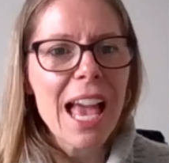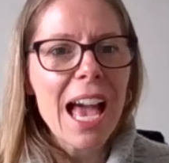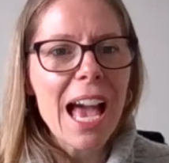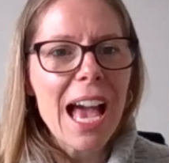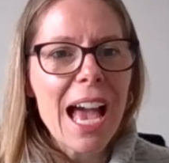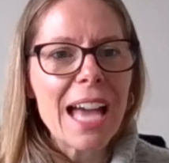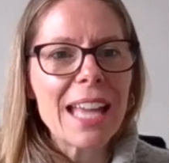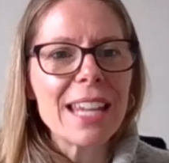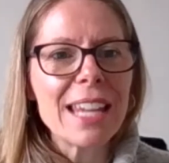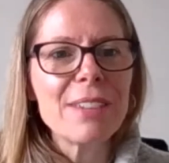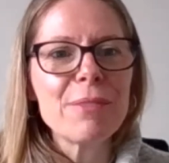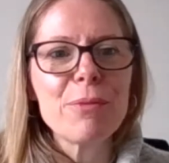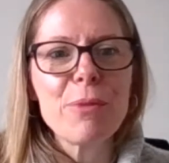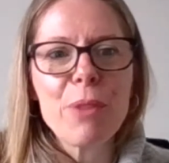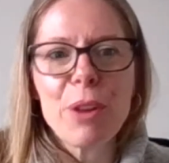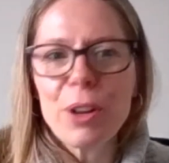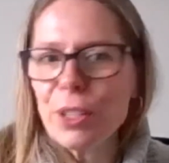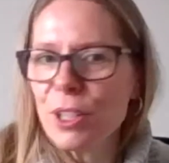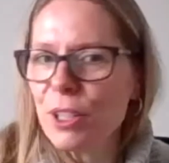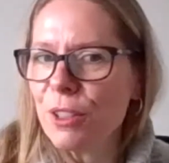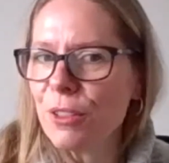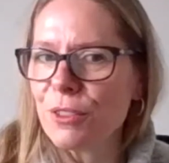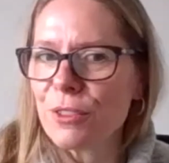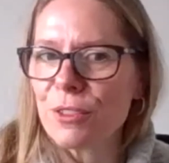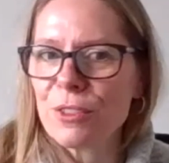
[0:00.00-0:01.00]
And
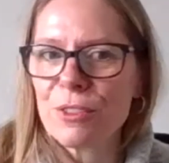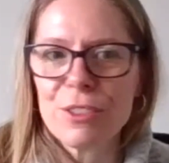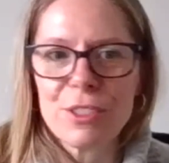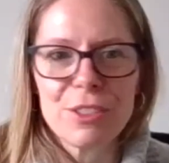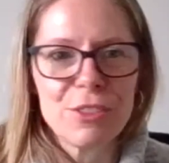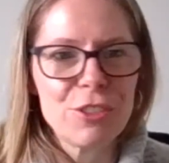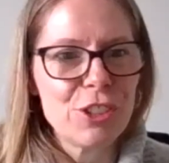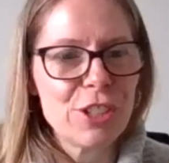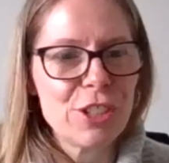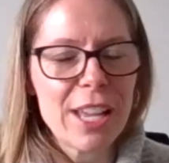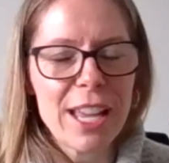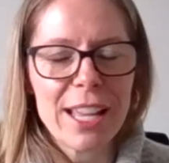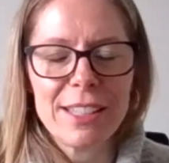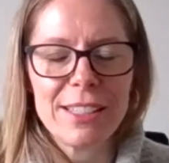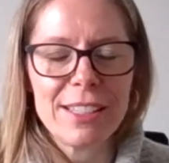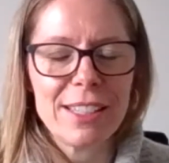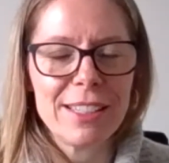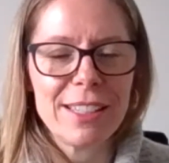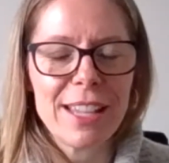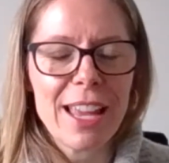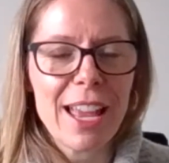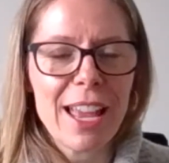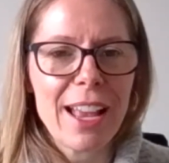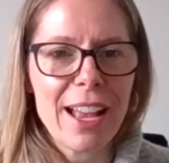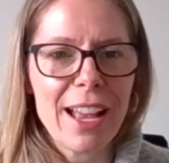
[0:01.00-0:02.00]
what you shared
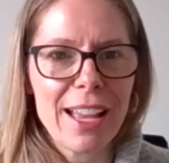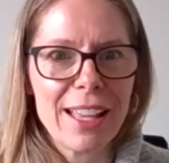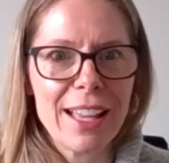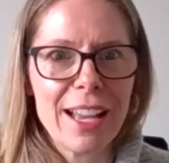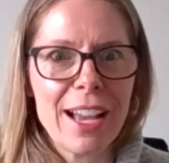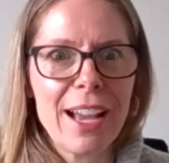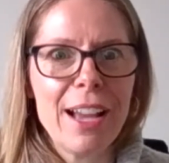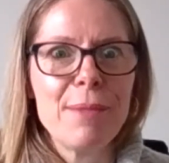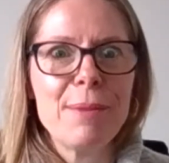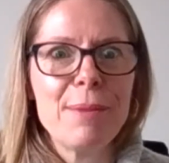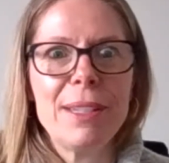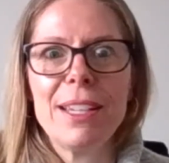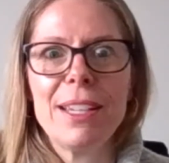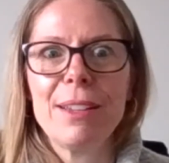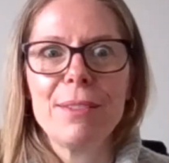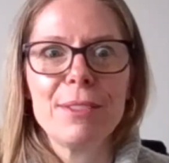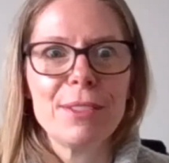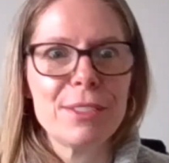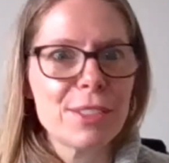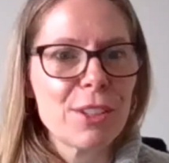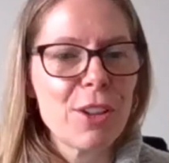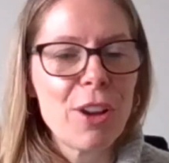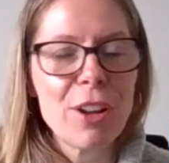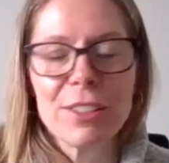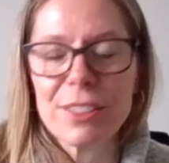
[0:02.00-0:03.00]
today, I mean, I
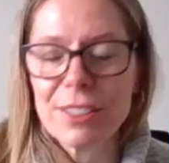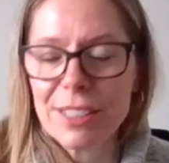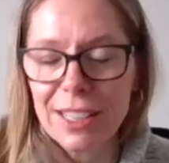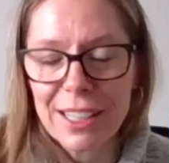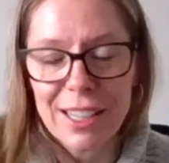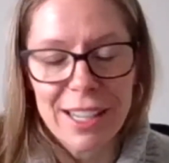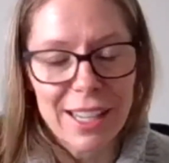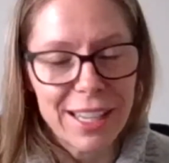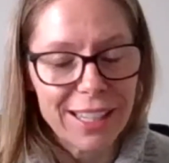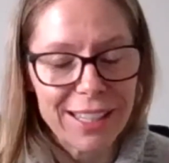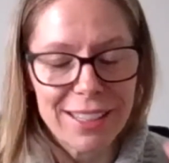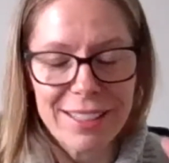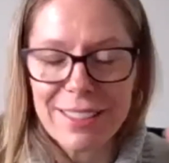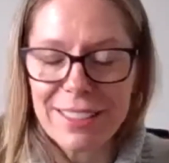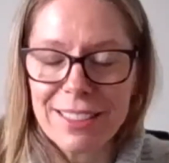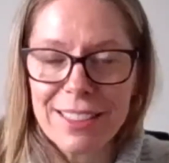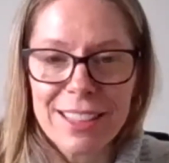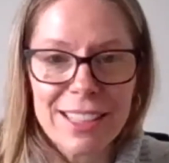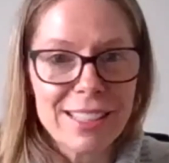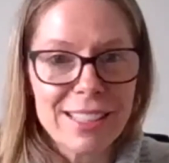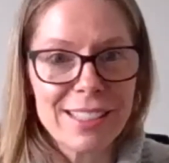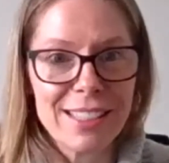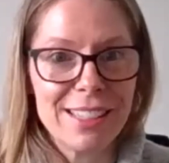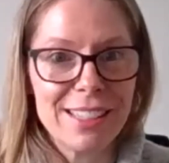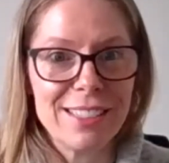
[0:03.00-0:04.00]
was constantly like,
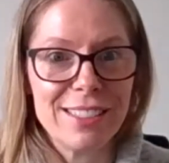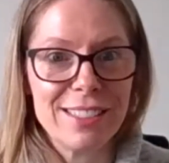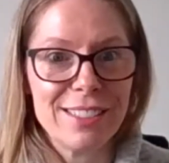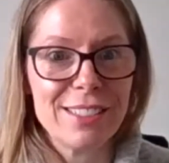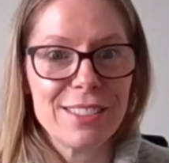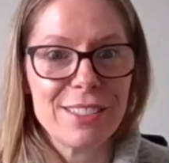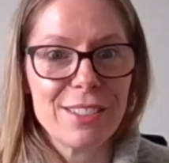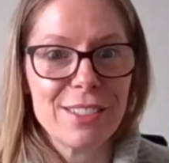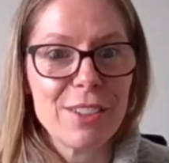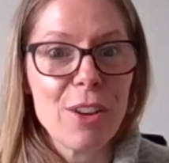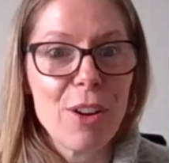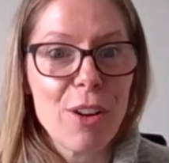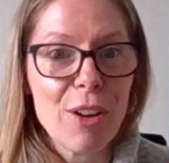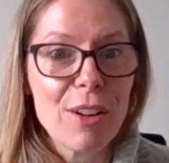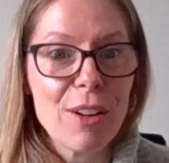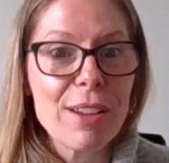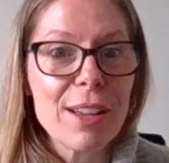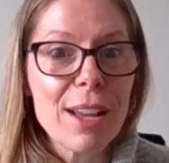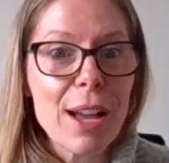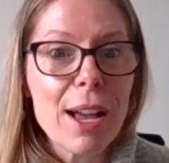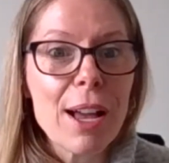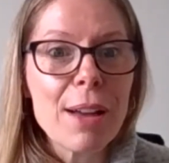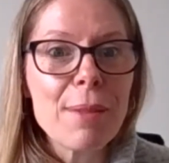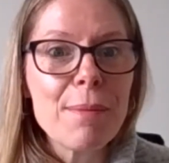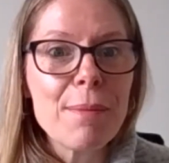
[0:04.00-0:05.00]
this is
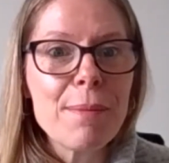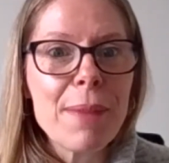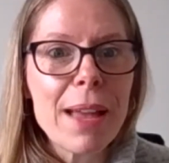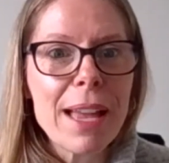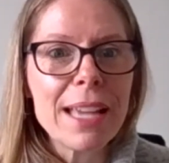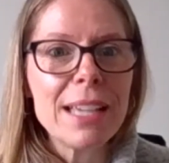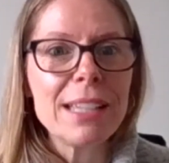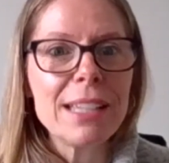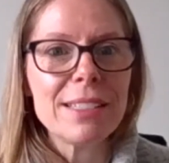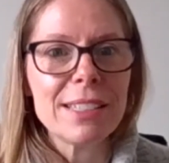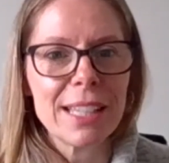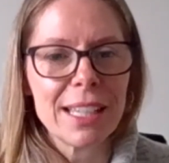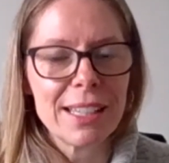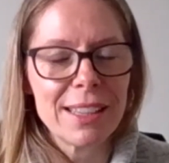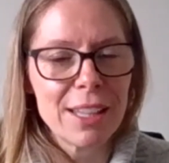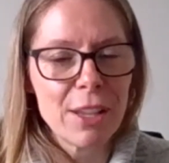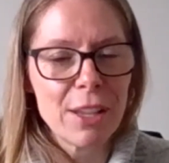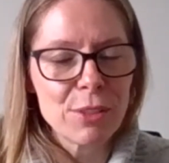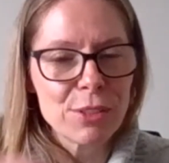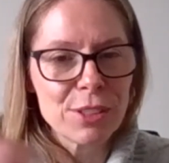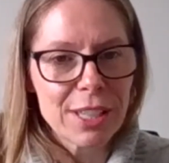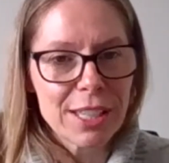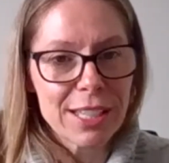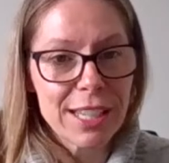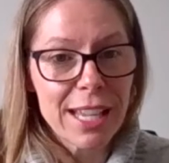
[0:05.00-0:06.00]
amazing. And
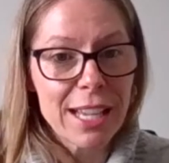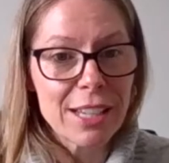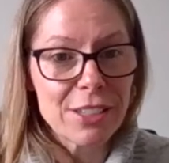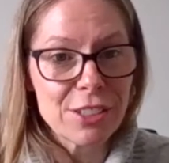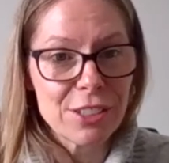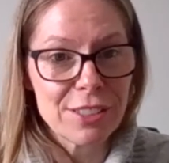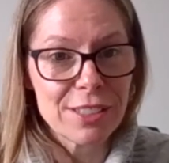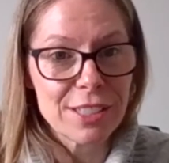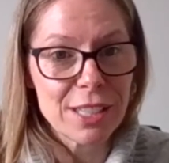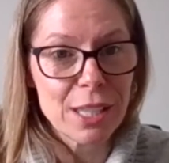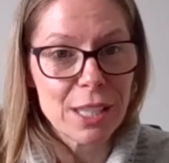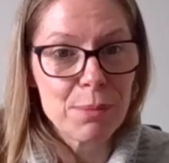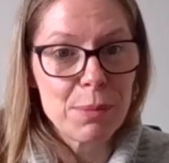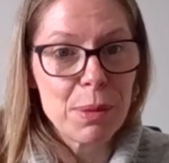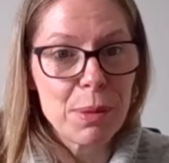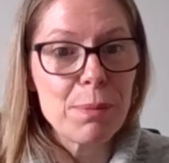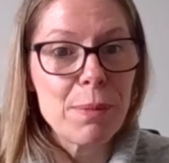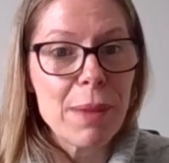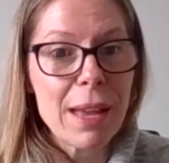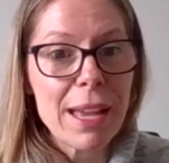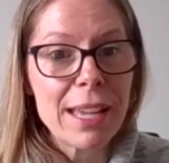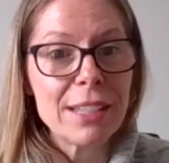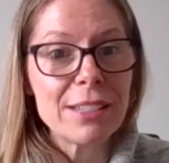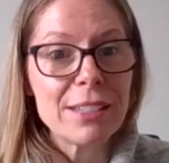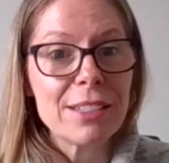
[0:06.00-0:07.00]
those connections can be
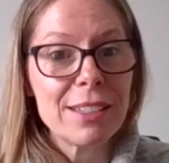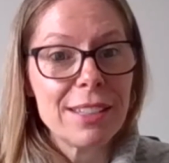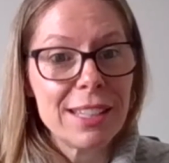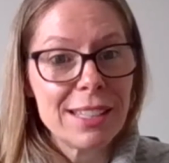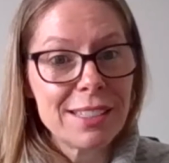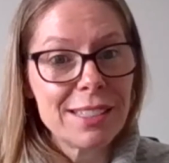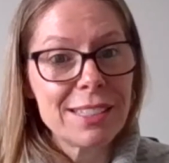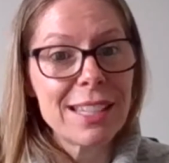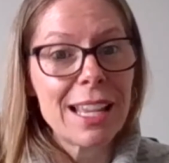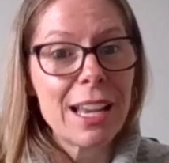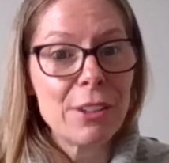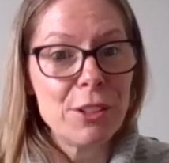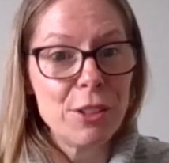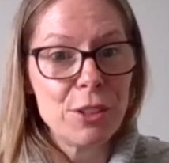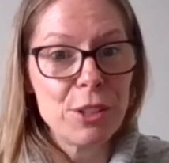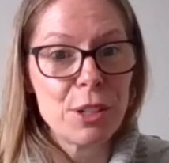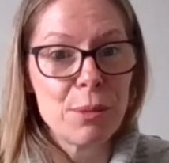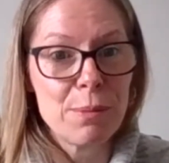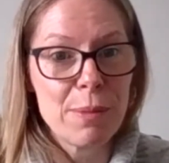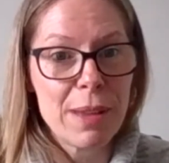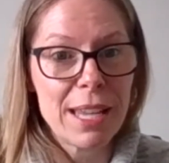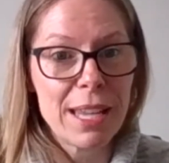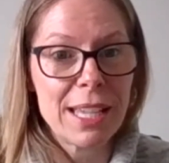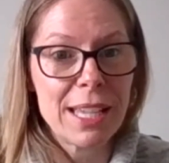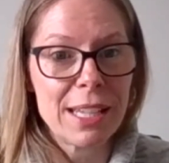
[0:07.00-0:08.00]
made to this is how you can
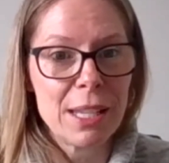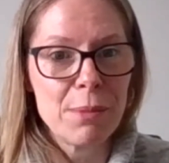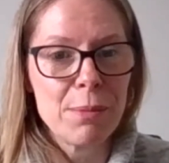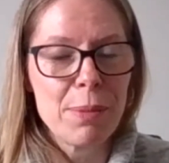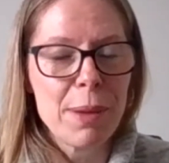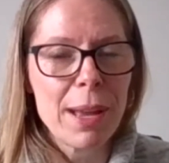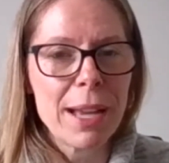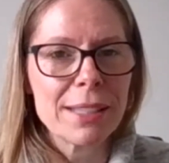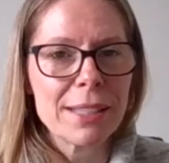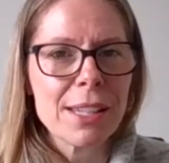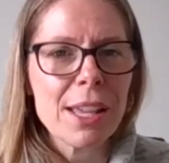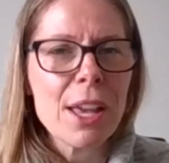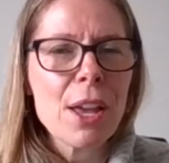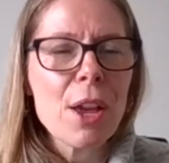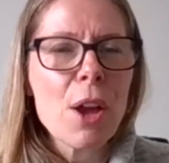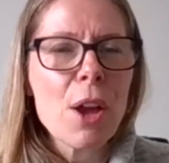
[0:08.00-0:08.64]
make an impact.